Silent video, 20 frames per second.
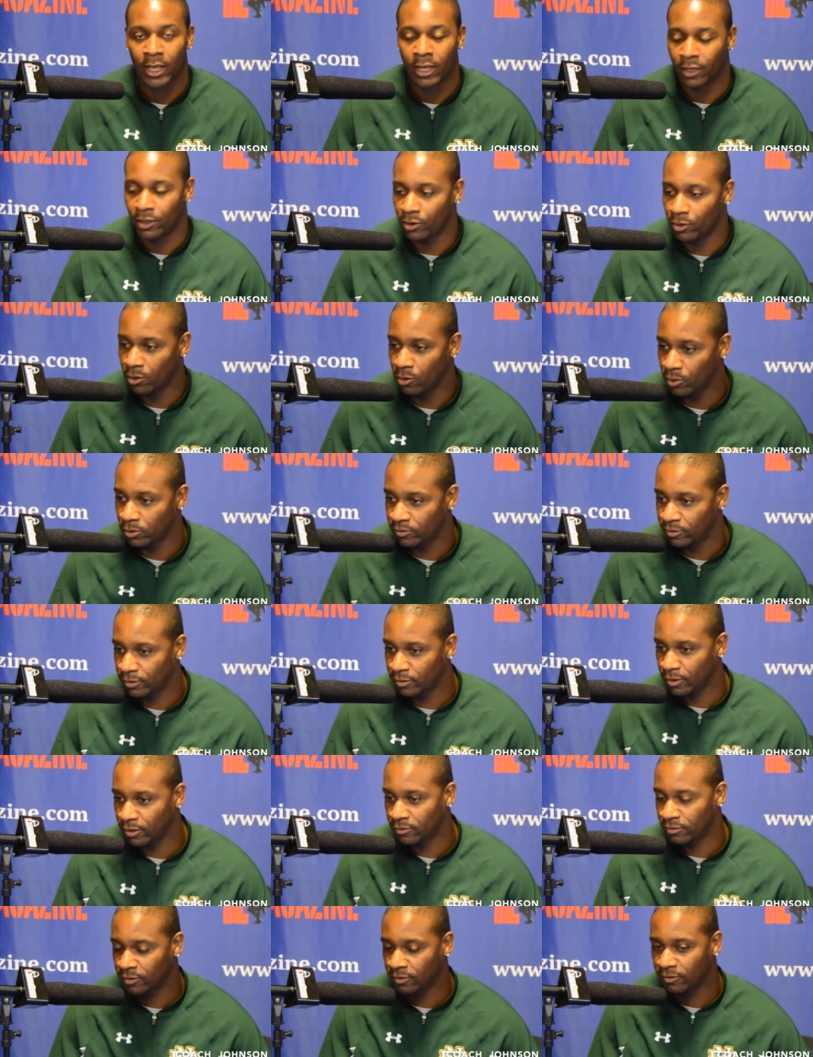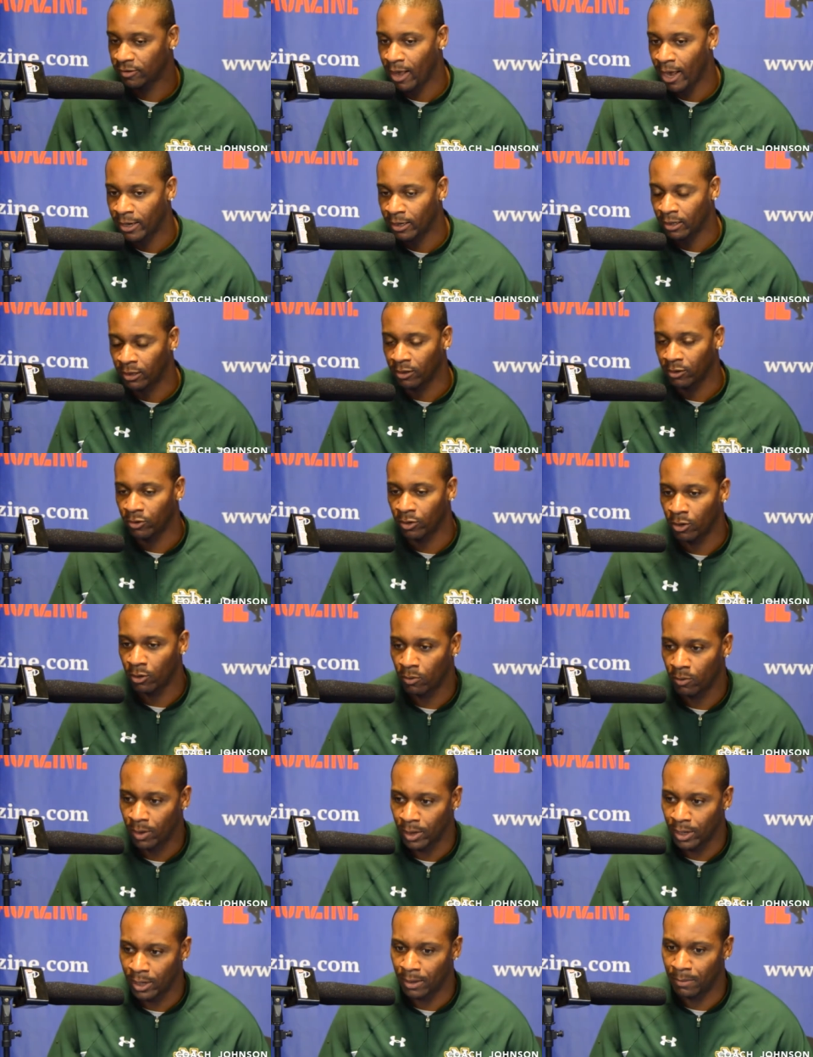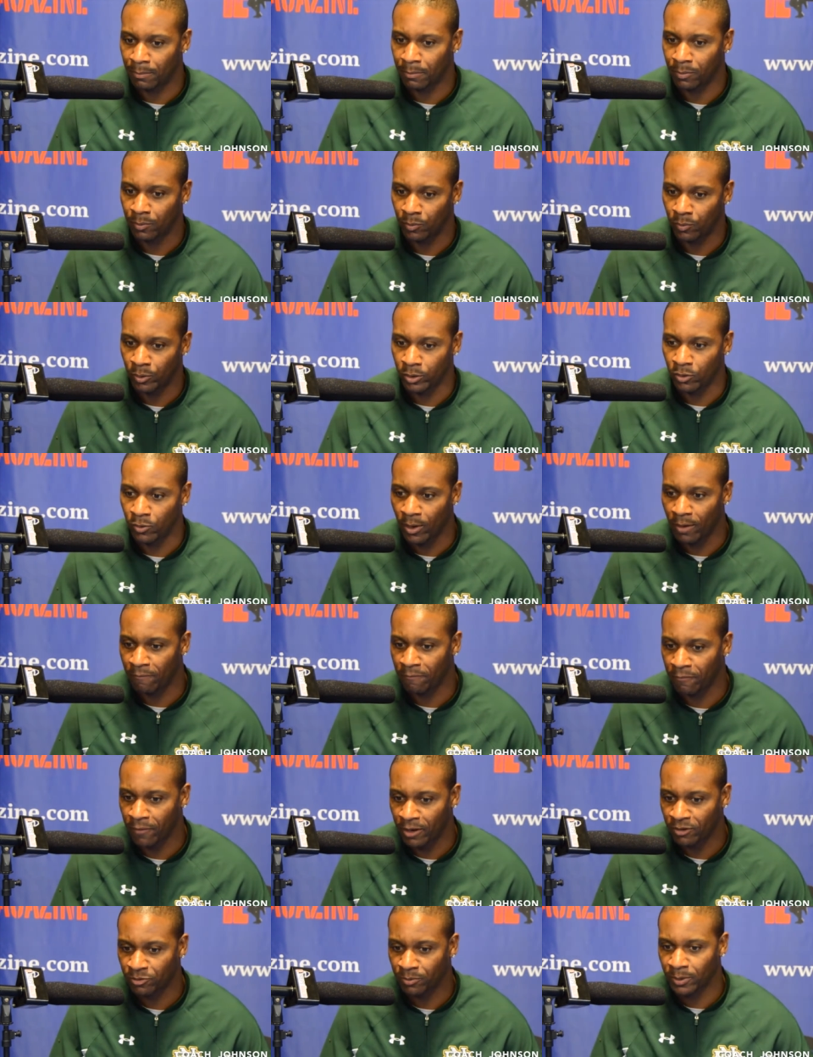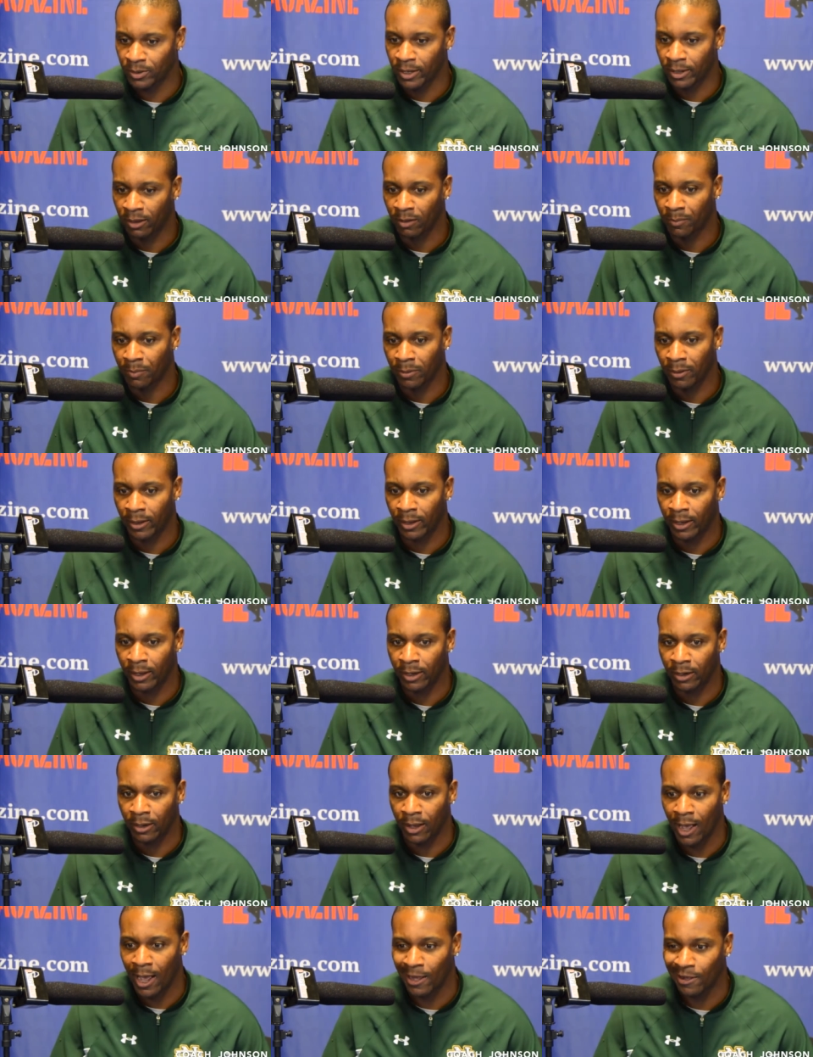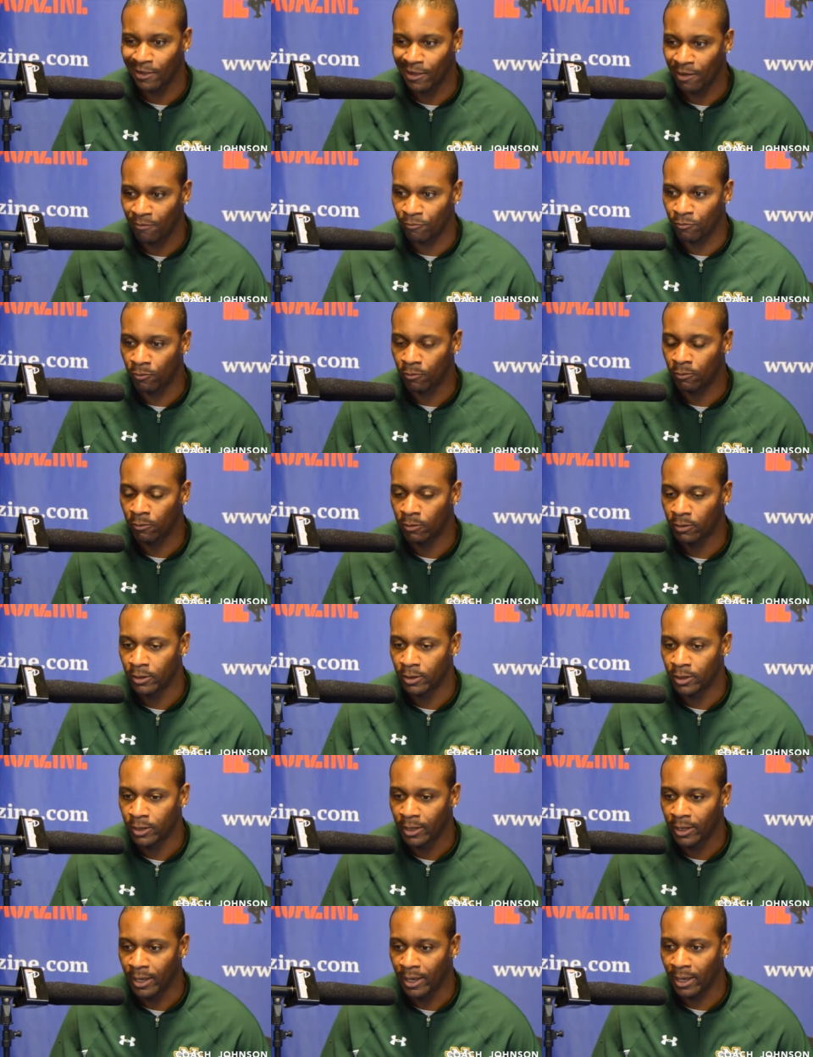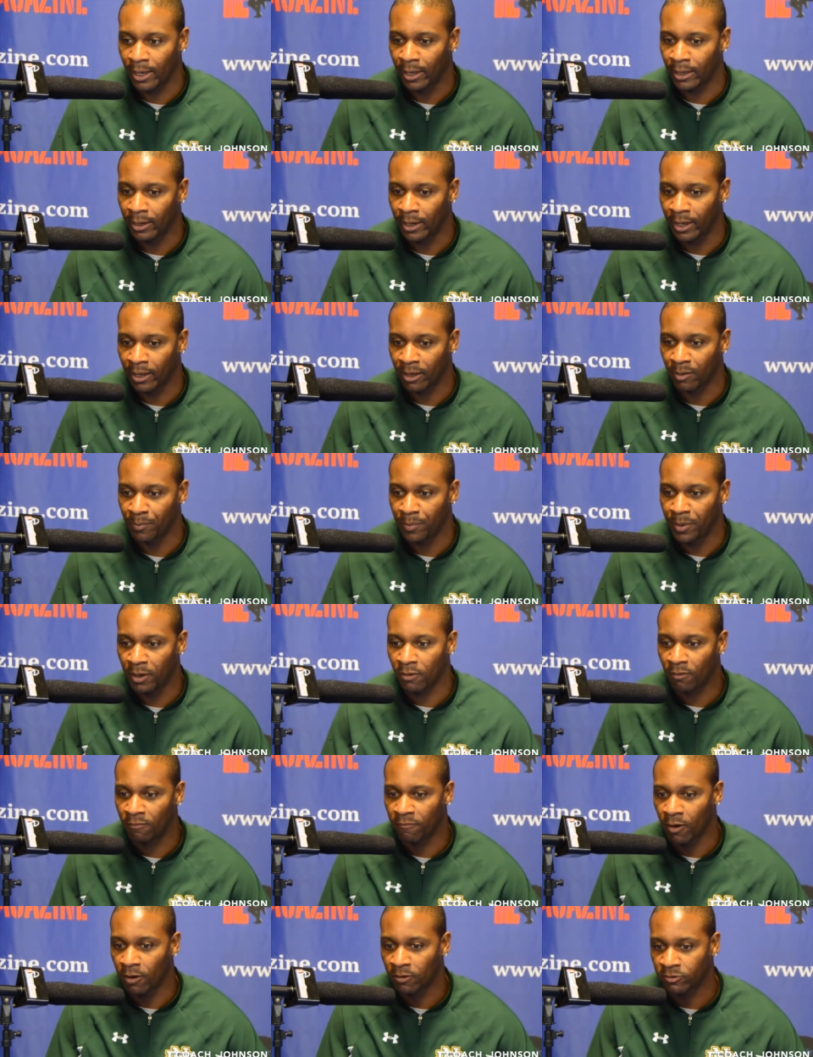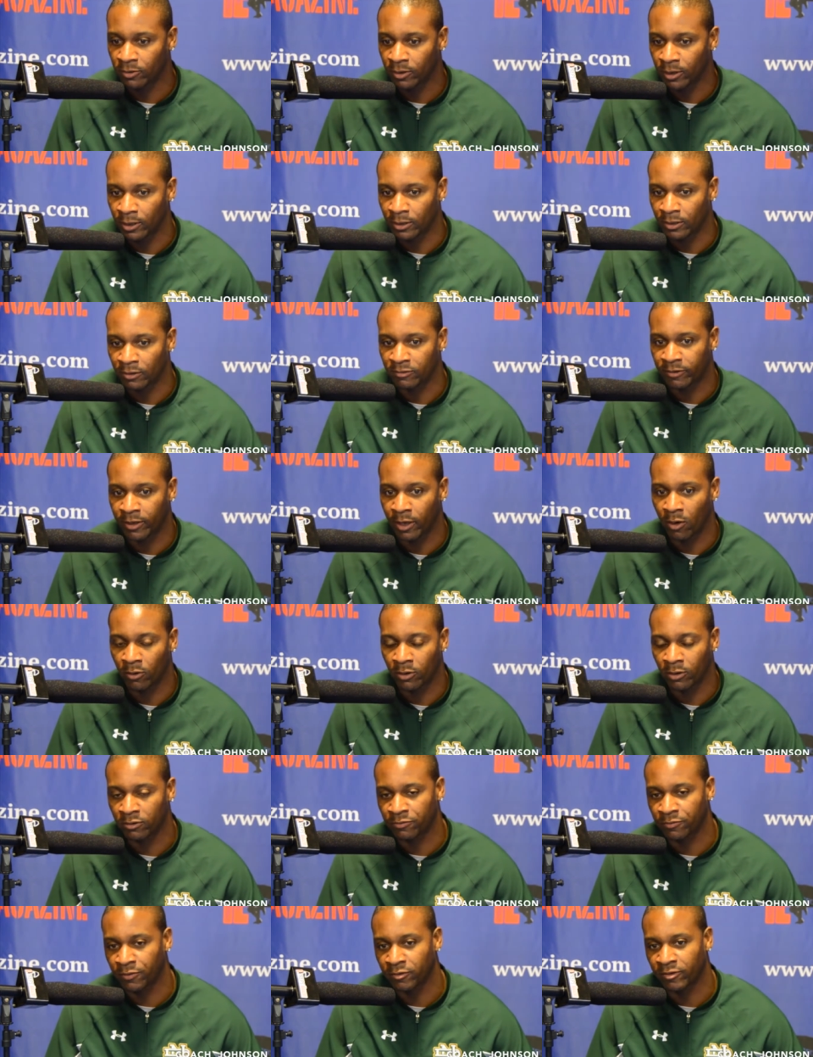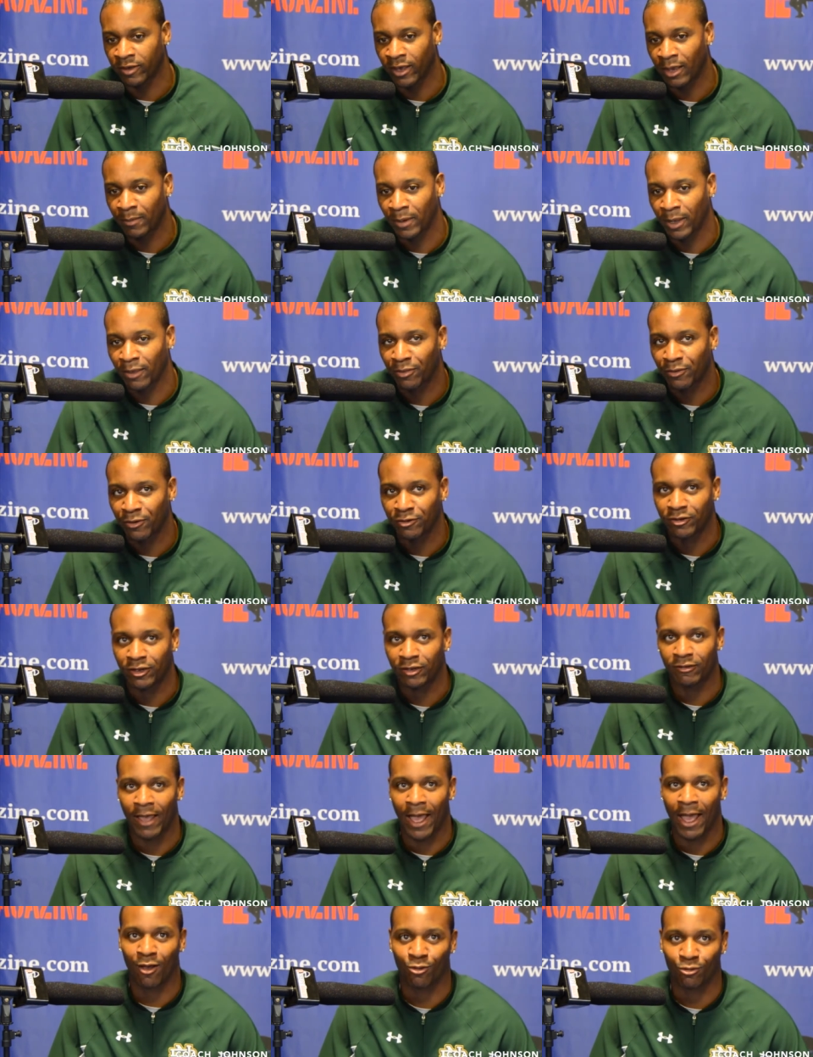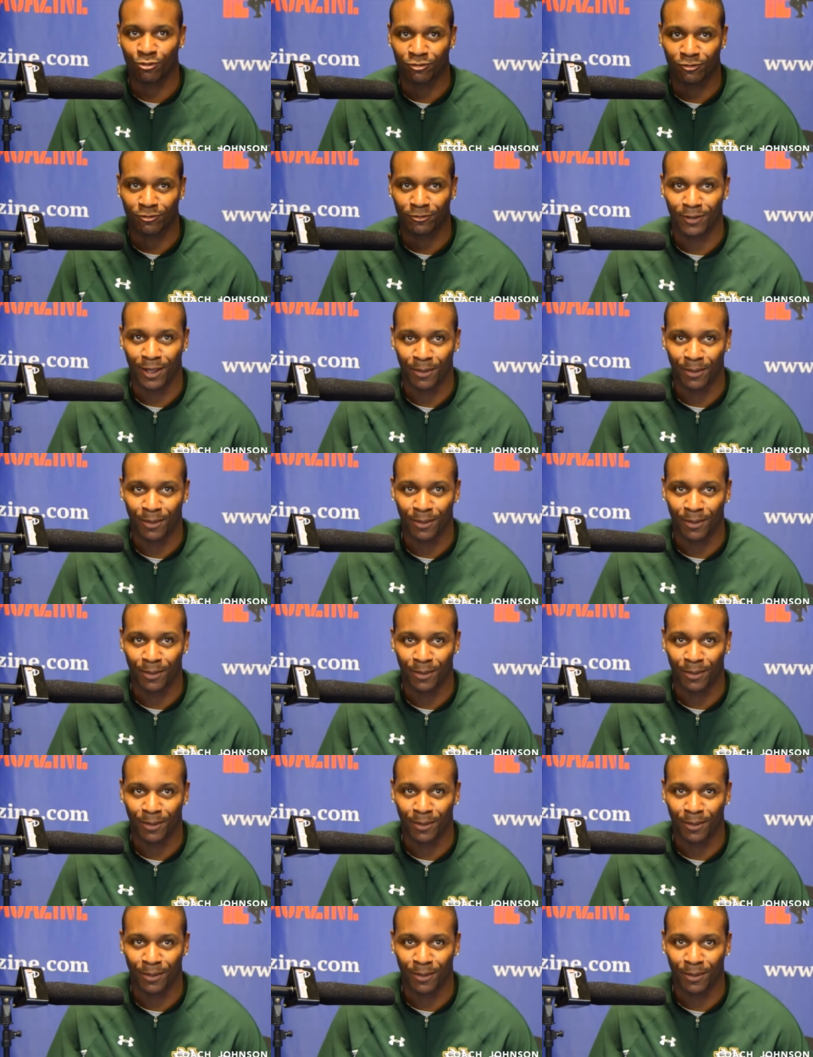It's exciting. When you have freshmen that can play at a high level and compete on varsity and excel. In his first game, he had 13 tackles.